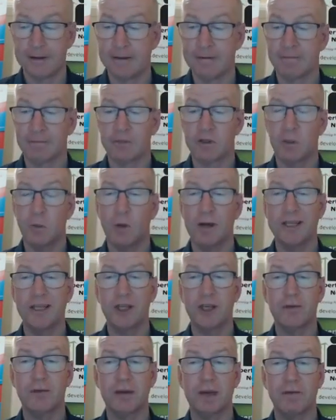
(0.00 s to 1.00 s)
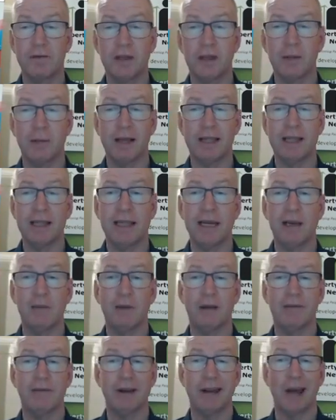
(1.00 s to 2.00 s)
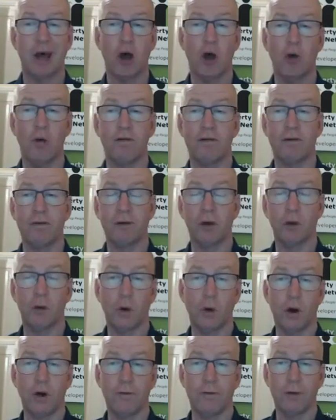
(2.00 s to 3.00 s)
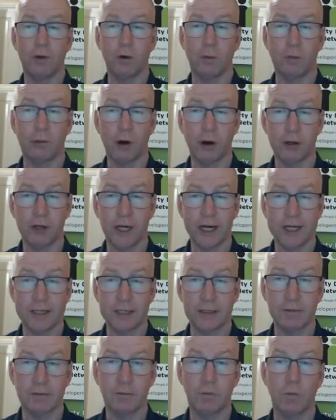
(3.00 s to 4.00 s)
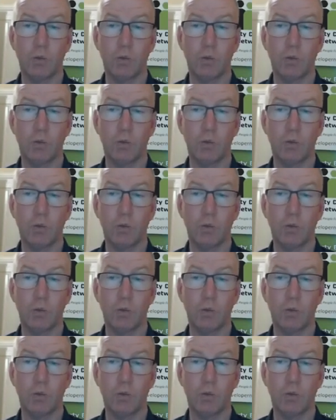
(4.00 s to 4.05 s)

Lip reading: So once you've given them a little bit of an overview of your project,